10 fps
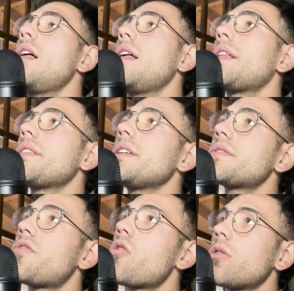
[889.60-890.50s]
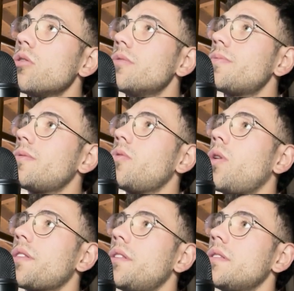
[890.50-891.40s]
And this for loop,
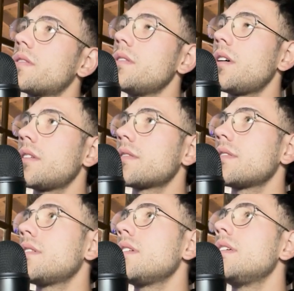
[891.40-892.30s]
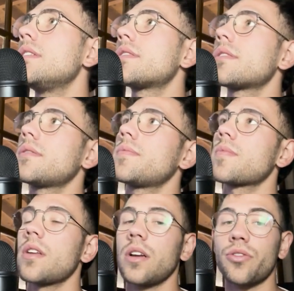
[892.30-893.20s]
what this does is
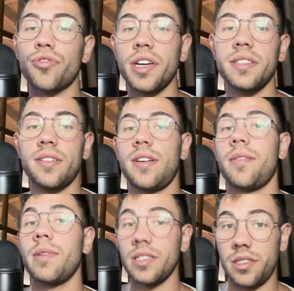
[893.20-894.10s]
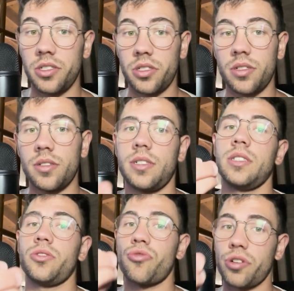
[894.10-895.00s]
create a message, a
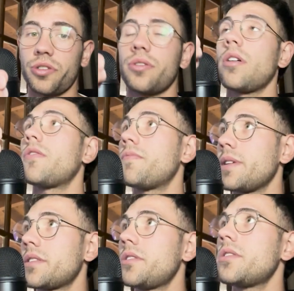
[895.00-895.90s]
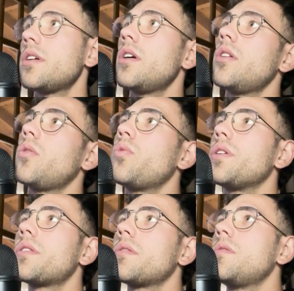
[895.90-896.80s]
structure of message
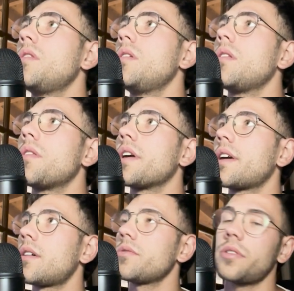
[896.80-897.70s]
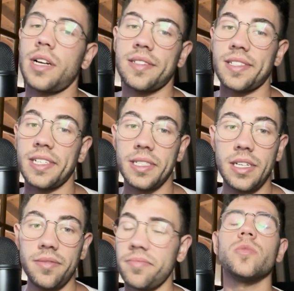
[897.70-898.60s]
with the count as an
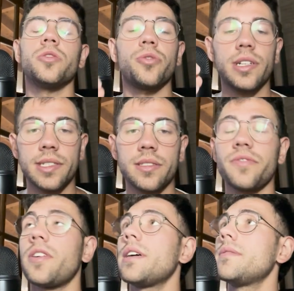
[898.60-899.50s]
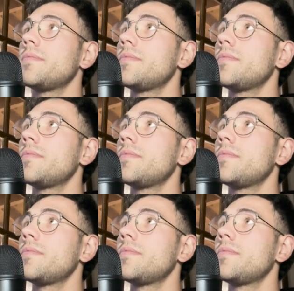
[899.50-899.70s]
ID to identify